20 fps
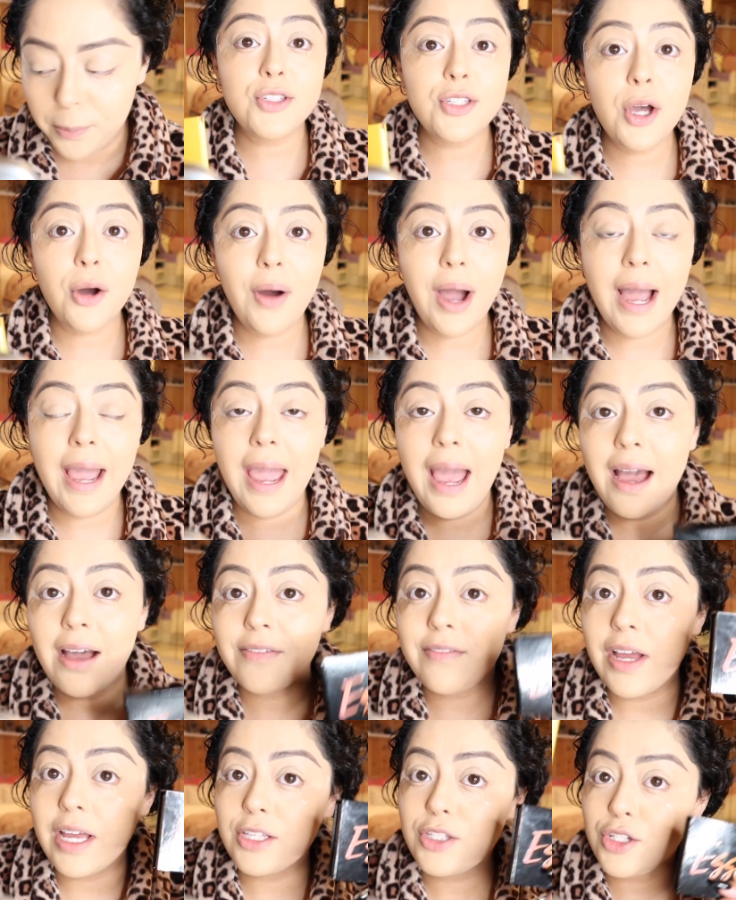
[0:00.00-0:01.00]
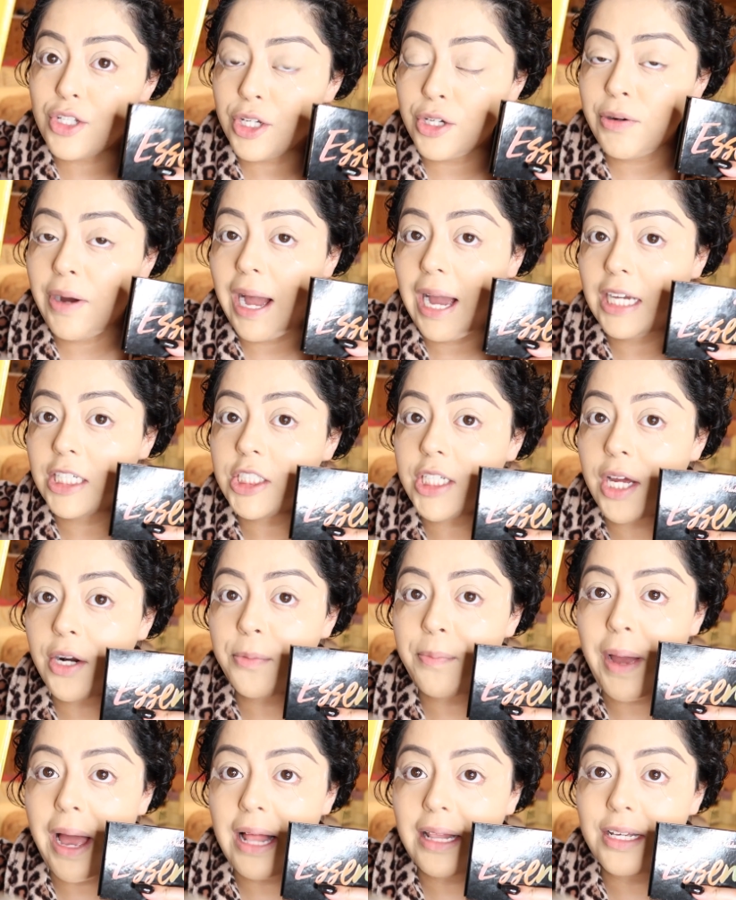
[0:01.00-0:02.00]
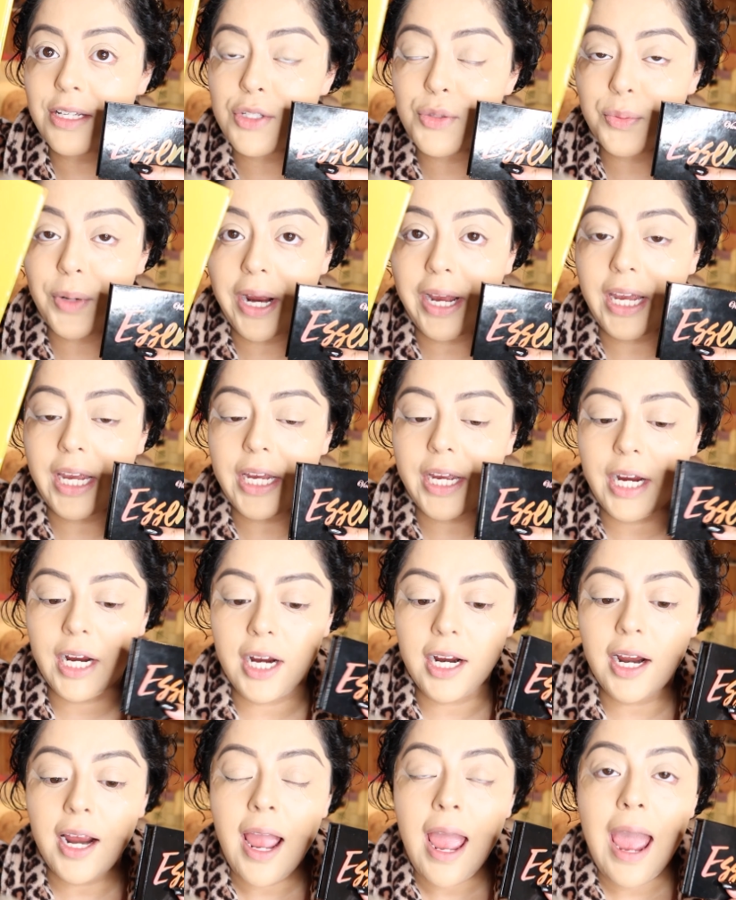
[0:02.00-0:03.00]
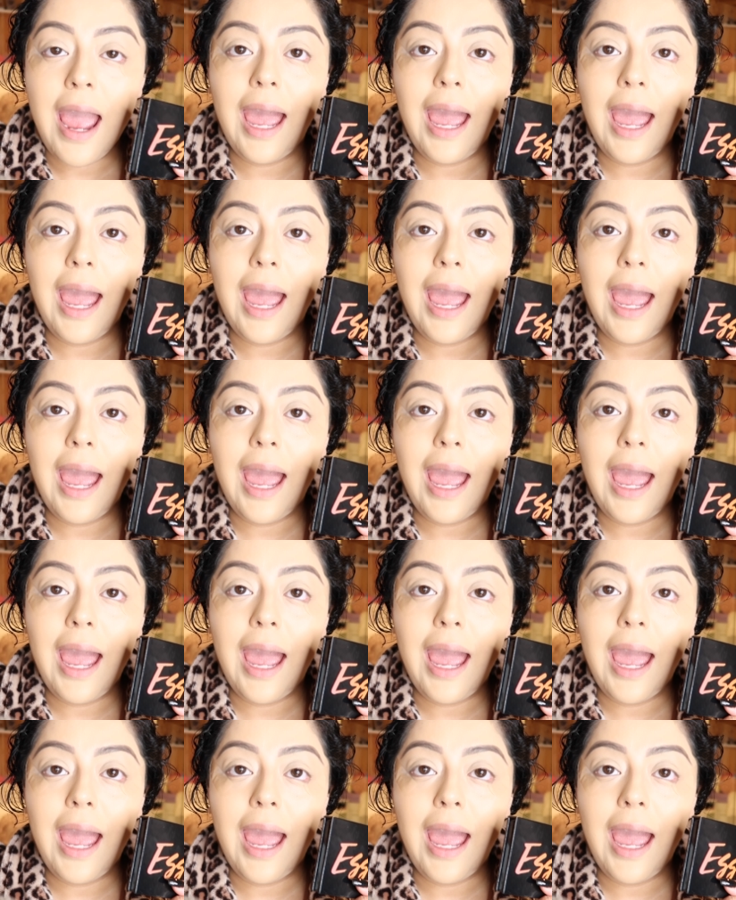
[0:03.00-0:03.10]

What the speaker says: So I have two eyeshadow palettes right here